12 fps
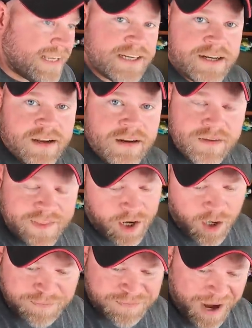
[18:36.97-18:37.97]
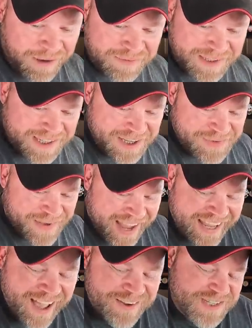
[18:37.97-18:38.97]
Eat it here, and then I'll probably go
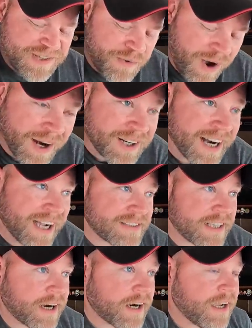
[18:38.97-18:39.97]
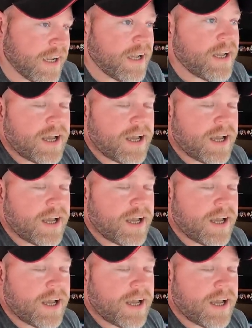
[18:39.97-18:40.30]
back out to the water out there.